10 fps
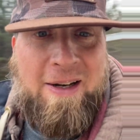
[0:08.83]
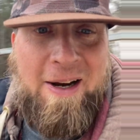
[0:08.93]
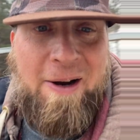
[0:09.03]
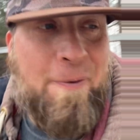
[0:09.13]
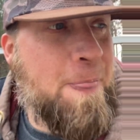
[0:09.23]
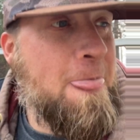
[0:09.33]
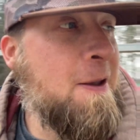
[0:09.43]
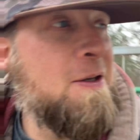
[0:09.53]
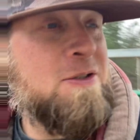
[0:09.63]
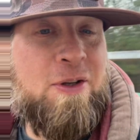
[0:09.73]
now.
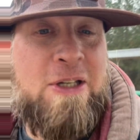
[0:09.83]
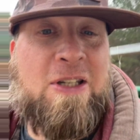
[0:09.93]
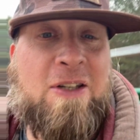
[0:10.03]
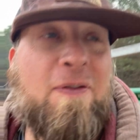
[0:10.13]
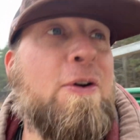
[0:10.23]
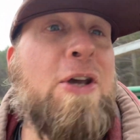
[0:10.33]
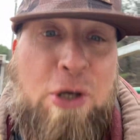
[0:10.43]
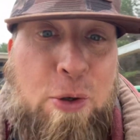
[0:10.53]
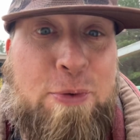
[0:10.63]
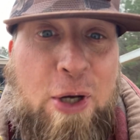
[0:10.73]
So this is for you
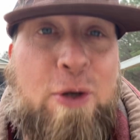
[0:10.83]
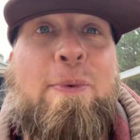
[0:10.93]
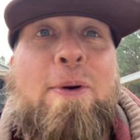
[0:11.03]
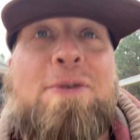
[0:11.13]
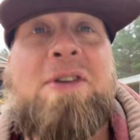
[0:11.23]
YouTubers.